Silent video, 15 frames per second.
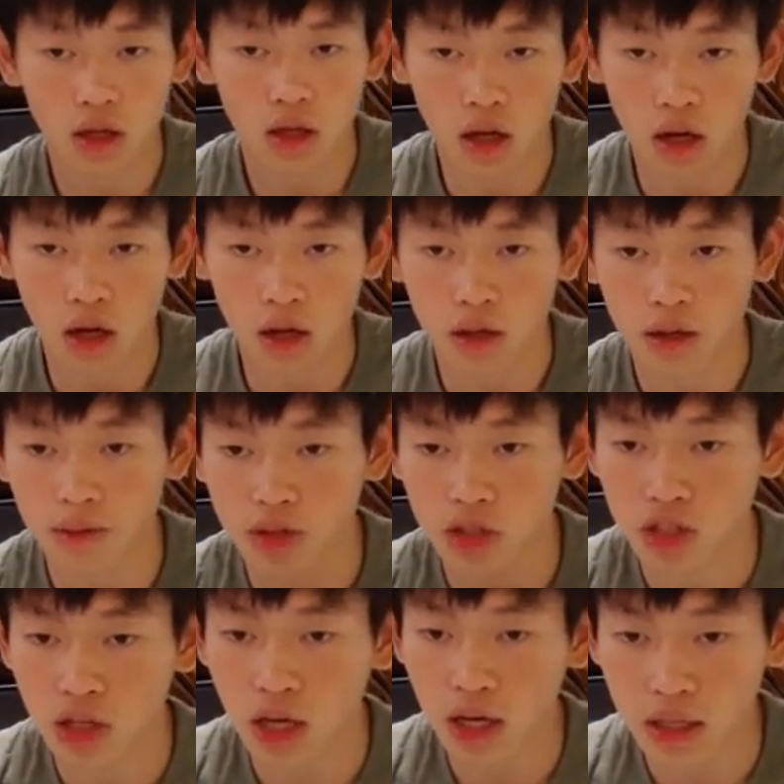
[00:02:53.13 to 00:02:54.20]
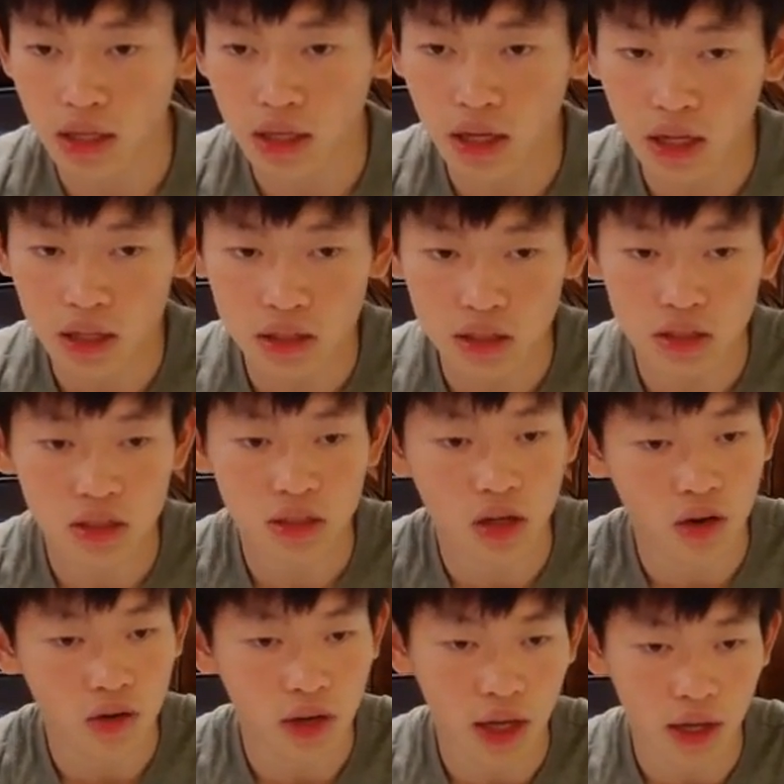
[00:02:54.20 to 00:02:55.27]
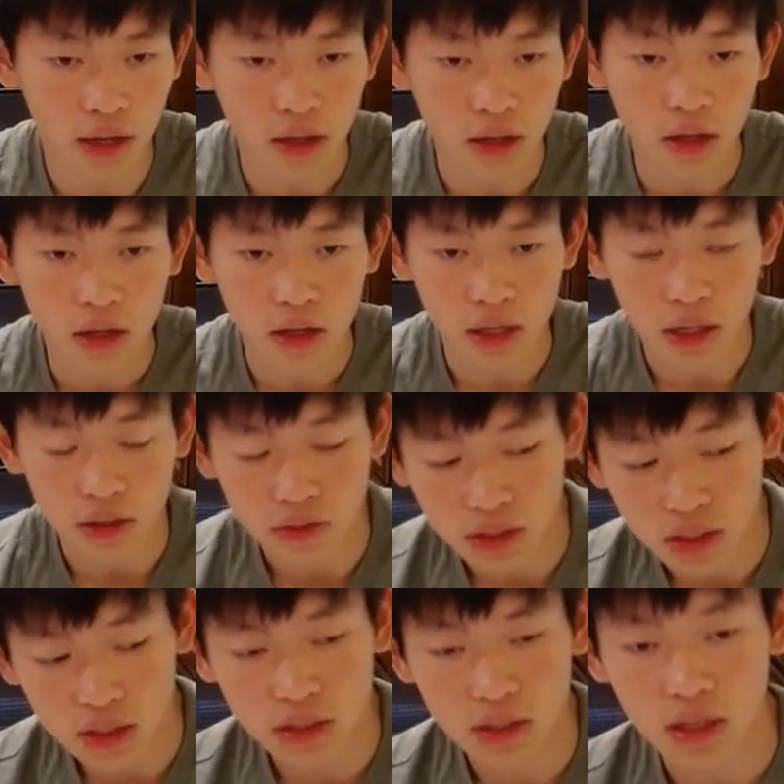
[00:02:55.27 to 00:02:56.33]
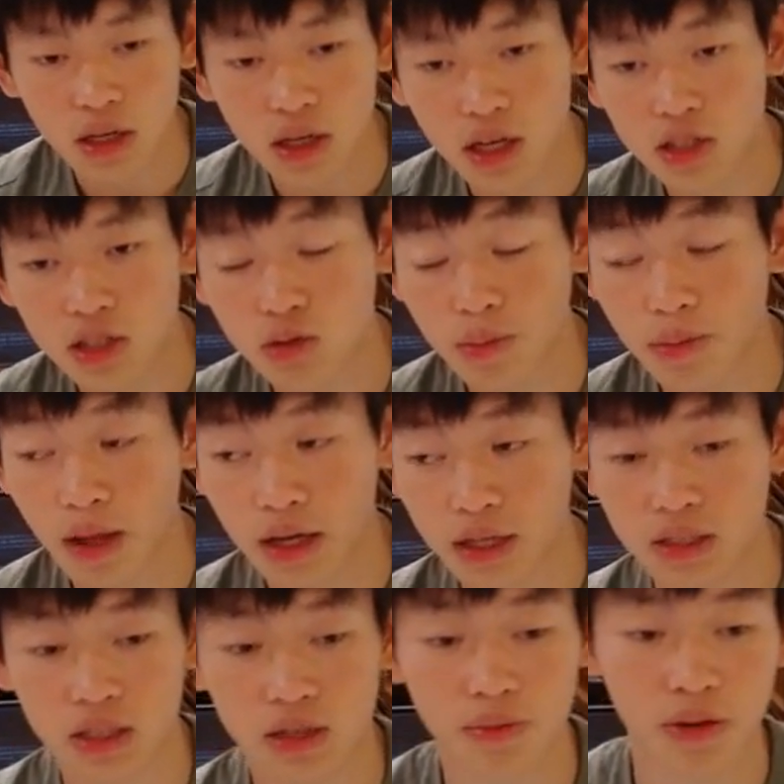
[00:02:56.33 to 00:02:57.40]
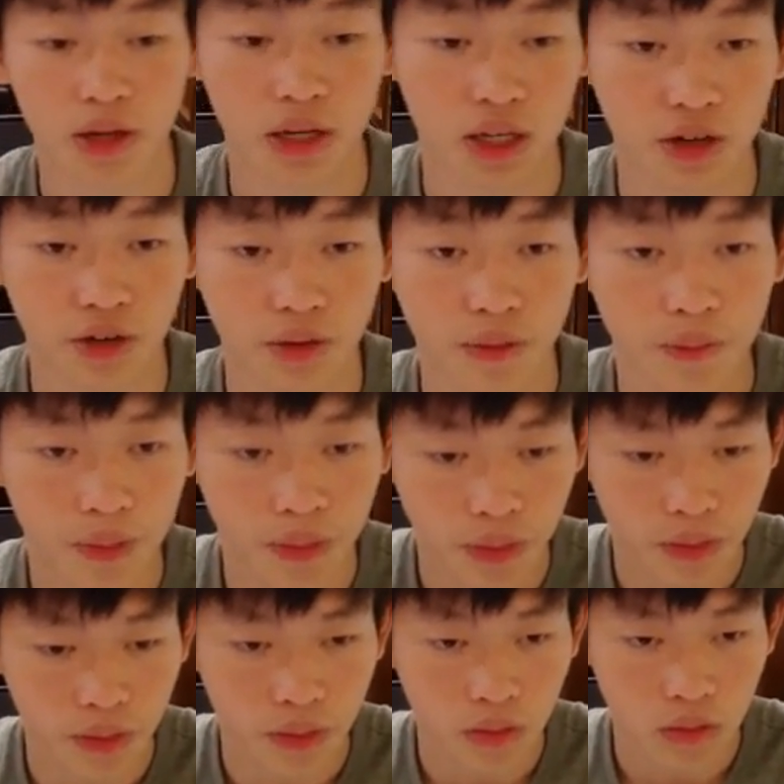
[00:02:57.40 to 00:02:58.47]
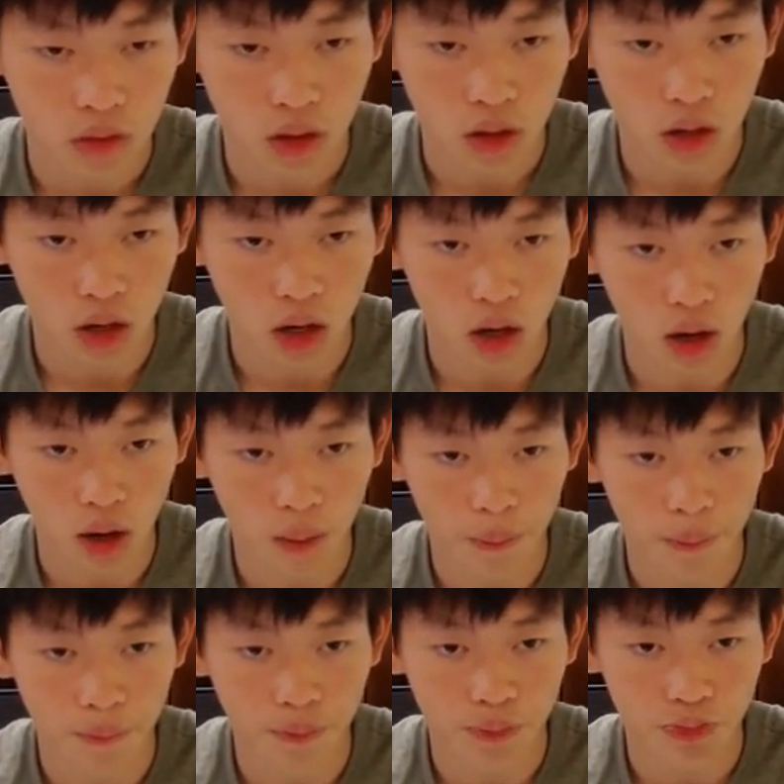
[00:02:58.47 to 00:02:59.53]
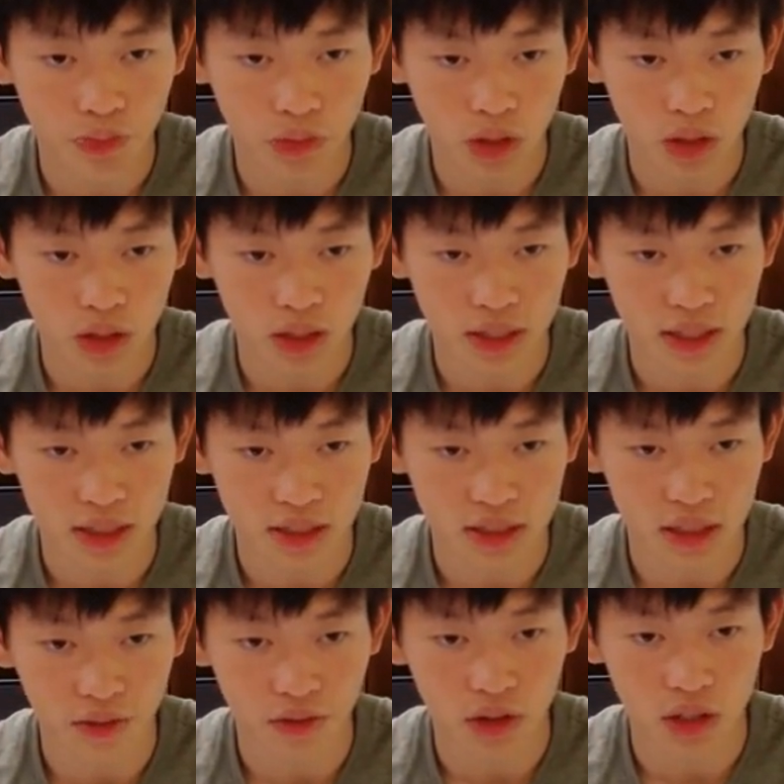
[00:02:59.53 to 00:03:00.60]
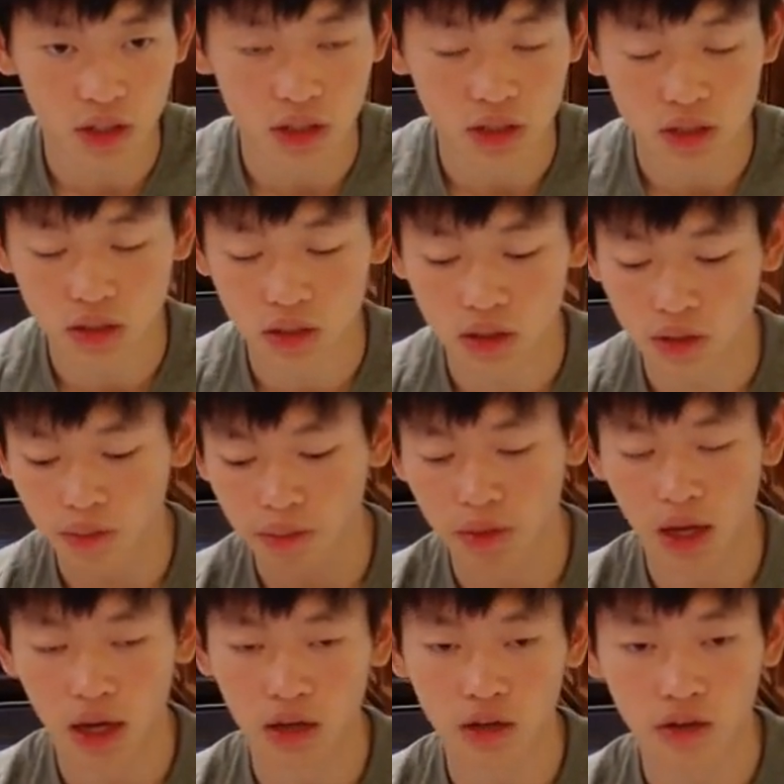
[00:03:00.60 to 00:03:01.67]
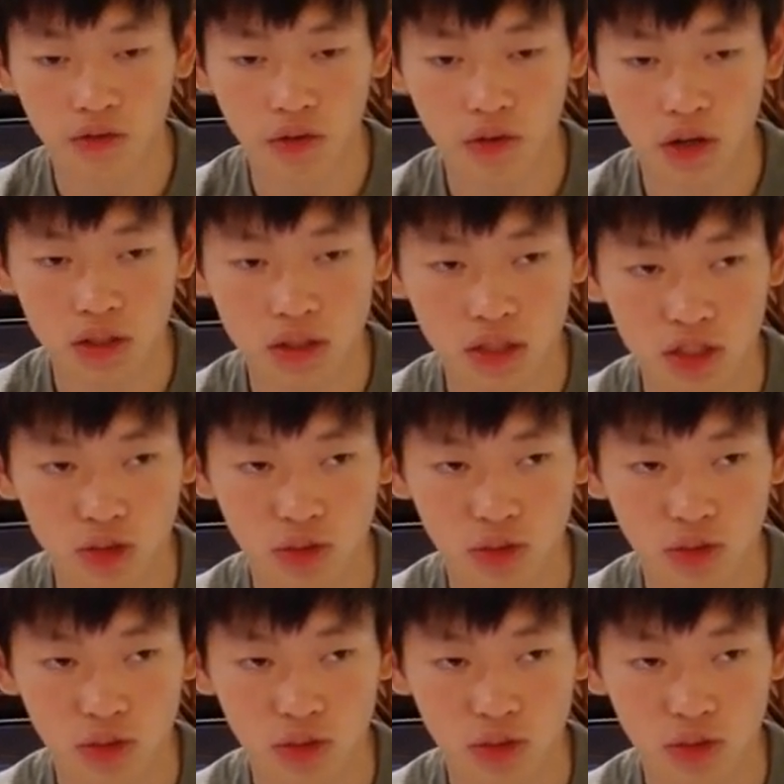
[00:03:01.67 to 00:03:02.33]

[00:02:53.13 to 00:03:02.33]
Let me check the analysis. Okay, knight f6 is what black is going to play here. Knight takes c7 is not good for us since